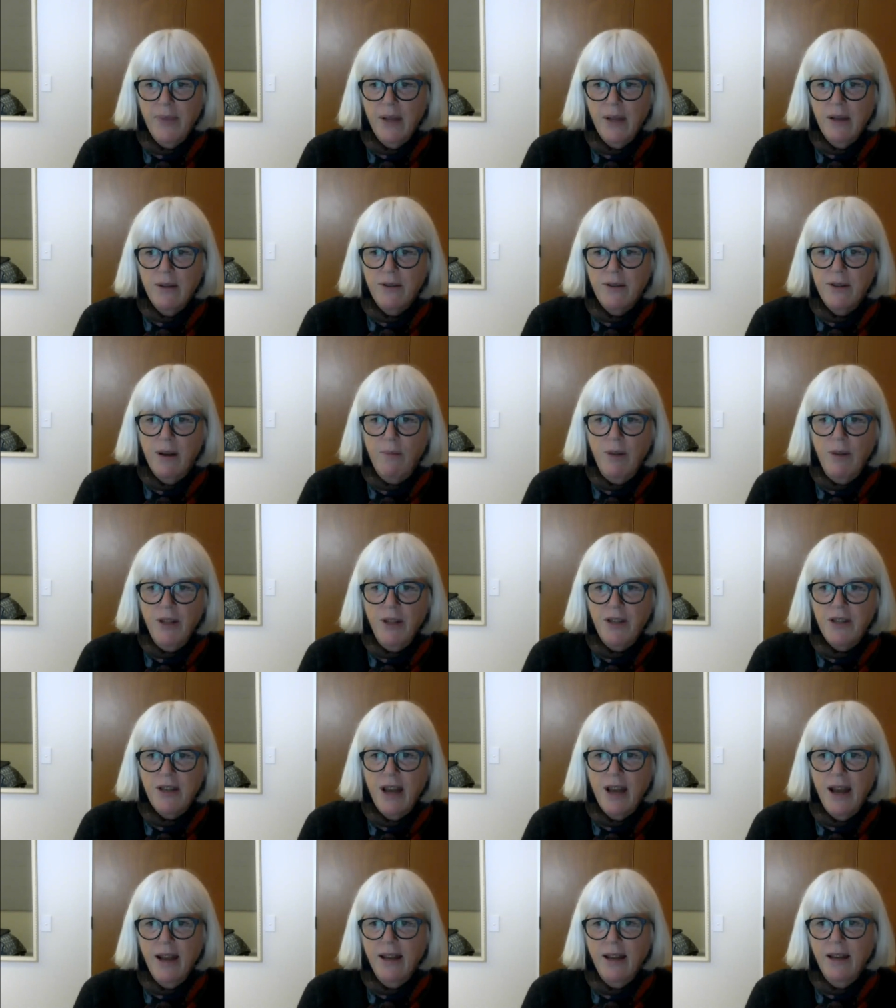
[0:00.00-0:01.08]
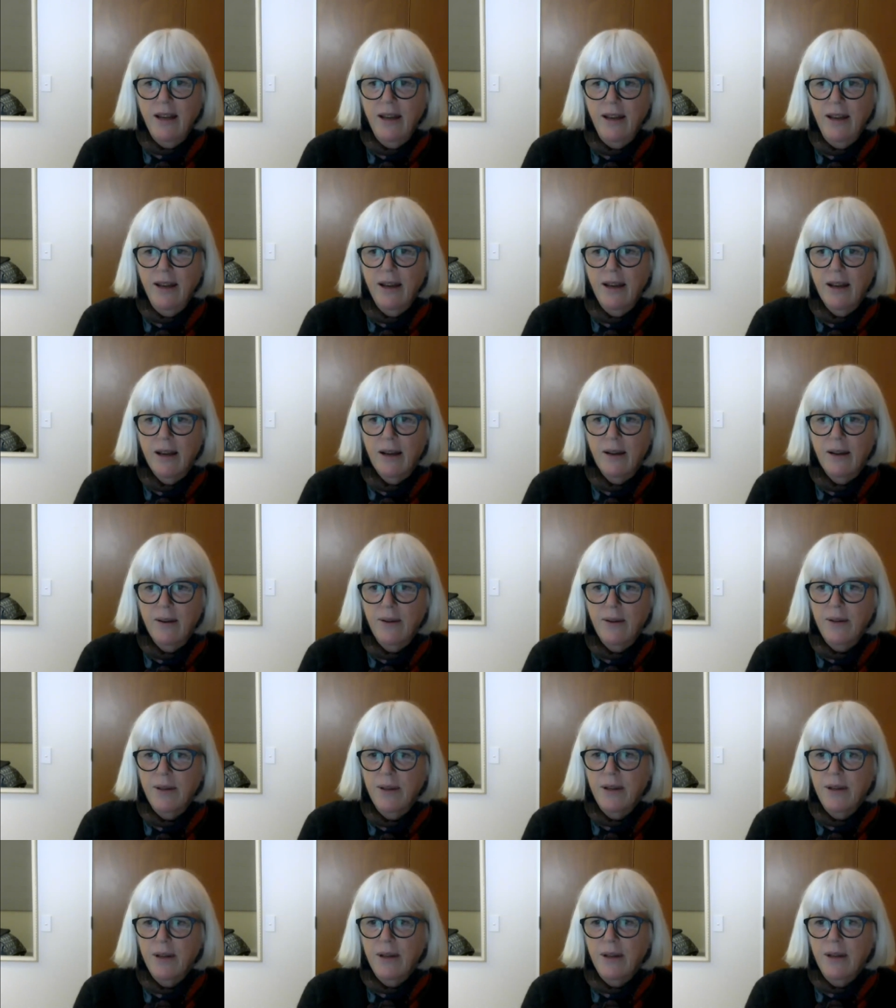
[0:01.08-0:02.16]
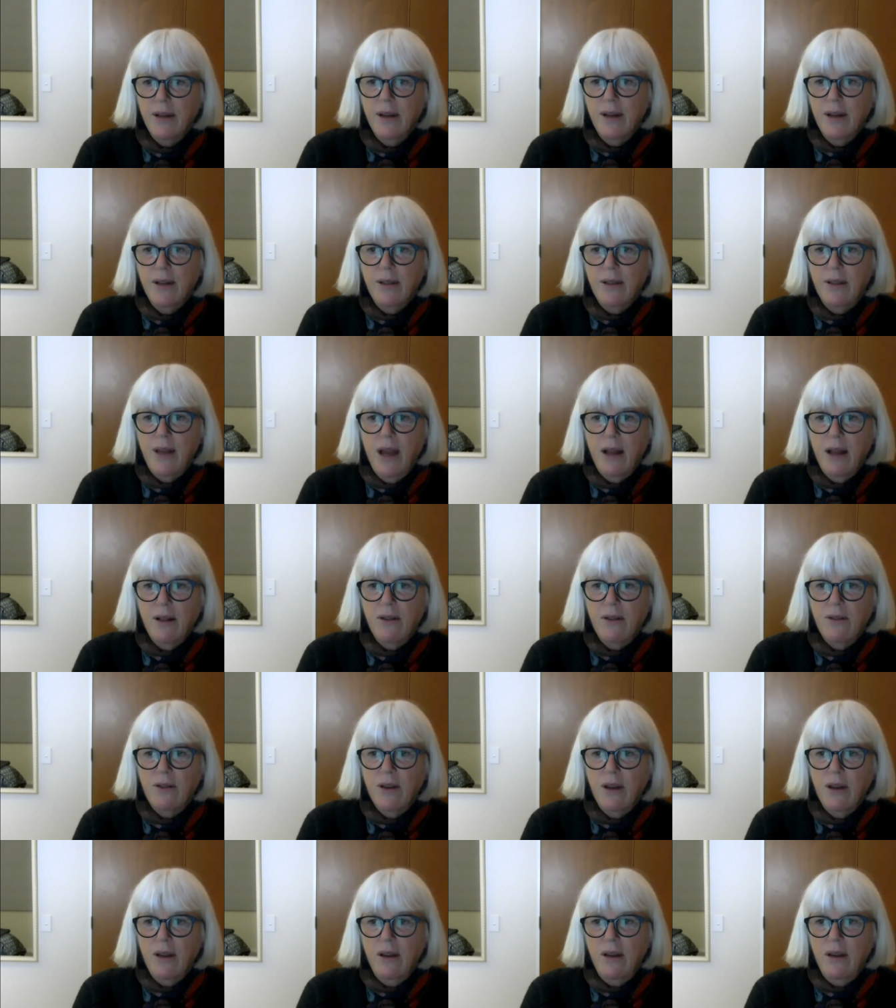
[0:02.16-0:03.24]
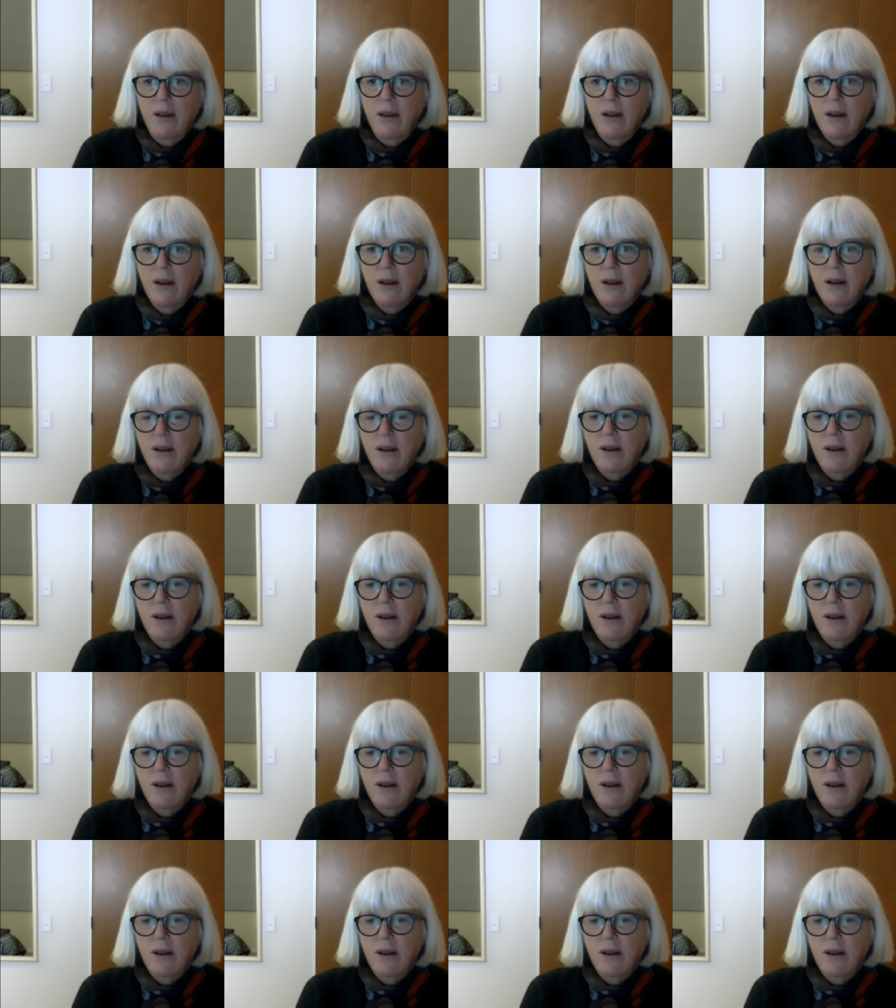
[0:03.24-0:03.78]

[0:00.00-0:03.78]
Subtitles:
someone's saying here that